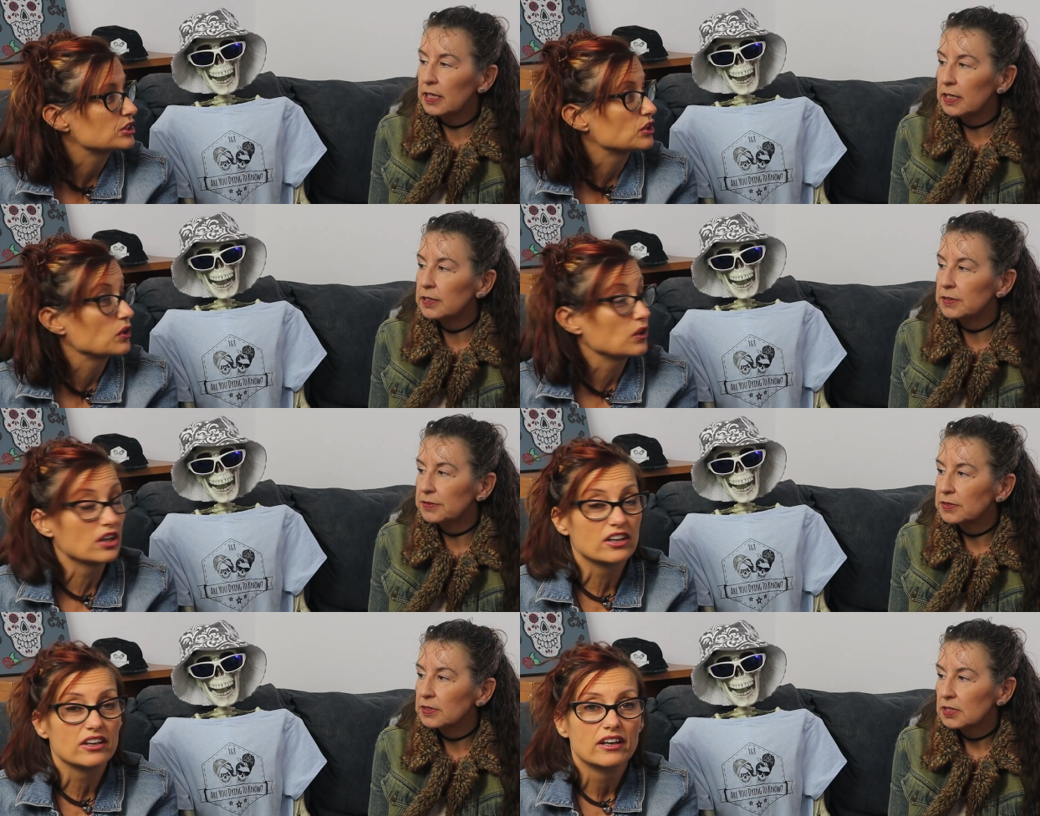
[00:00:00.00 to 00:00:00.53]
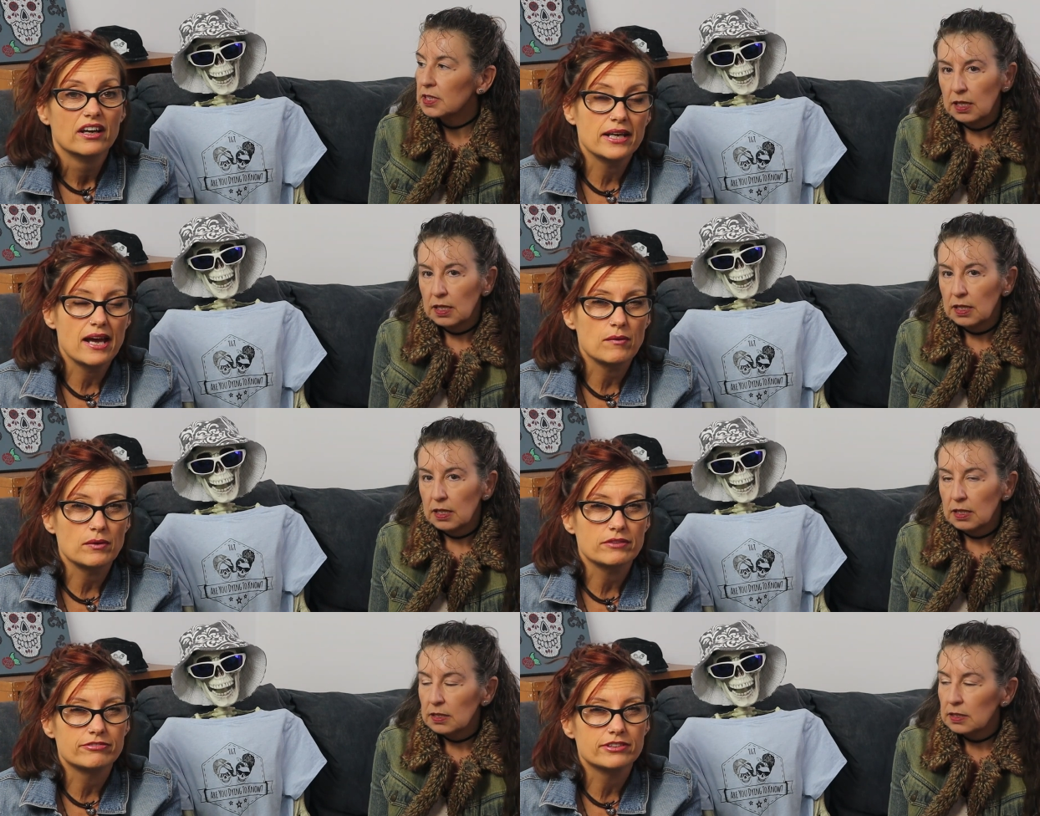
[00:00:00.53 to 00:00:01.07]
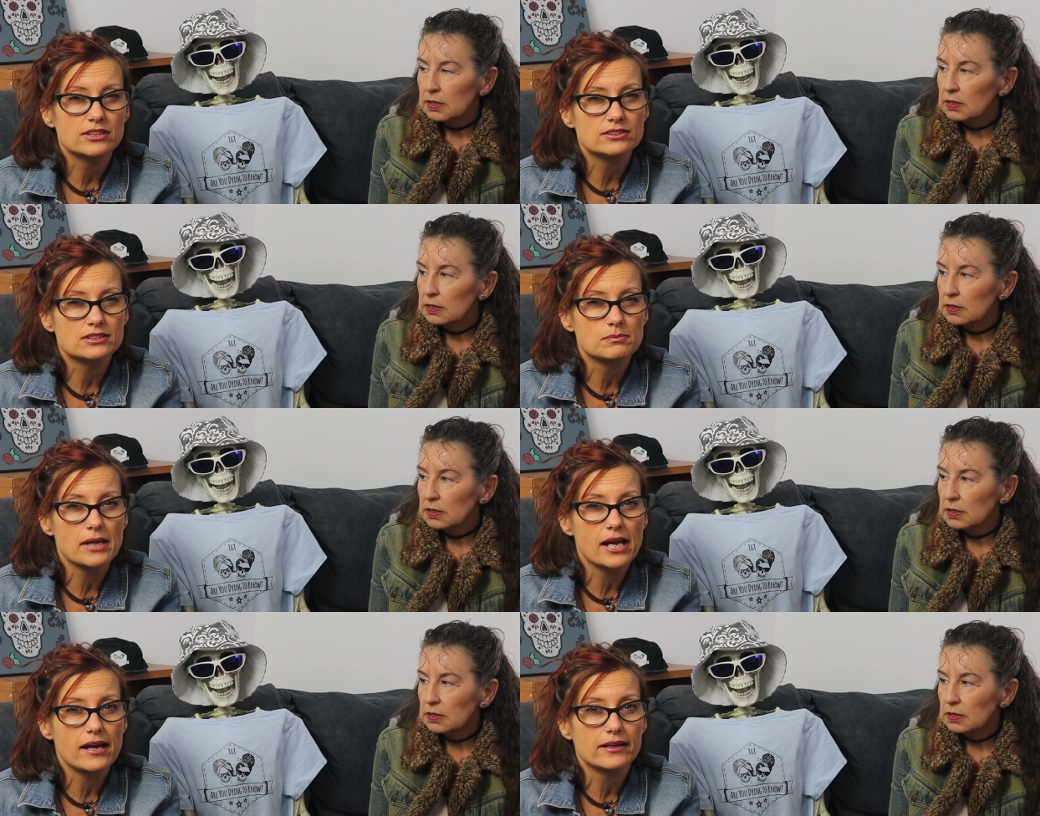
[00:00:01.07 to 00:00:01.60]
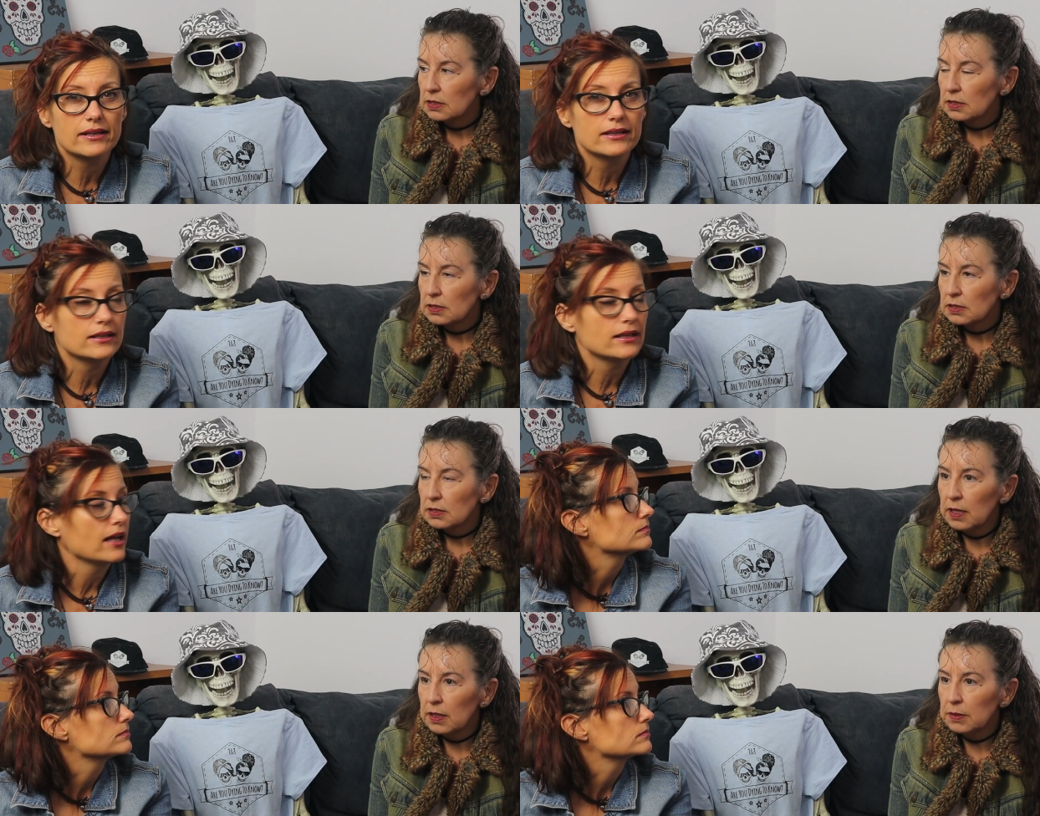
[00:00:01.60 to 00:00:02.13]
Speaker 1: you call it, and how he feels about it.
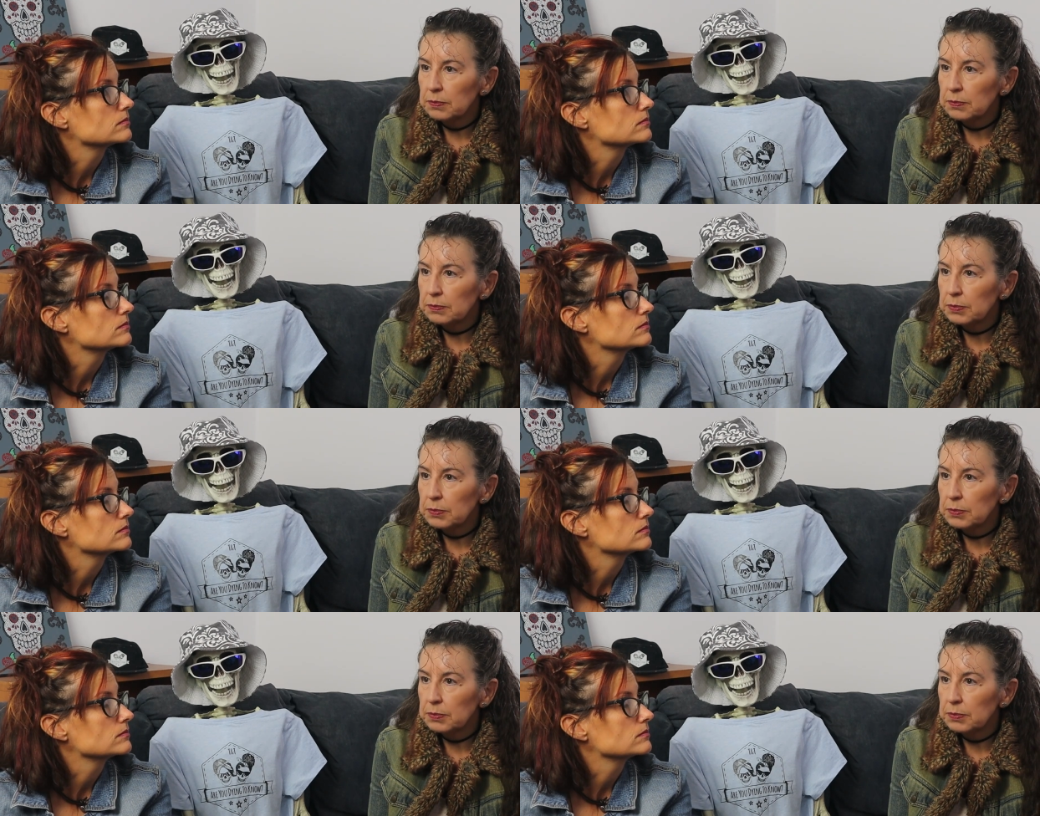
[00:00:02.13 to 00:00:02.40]
Uh,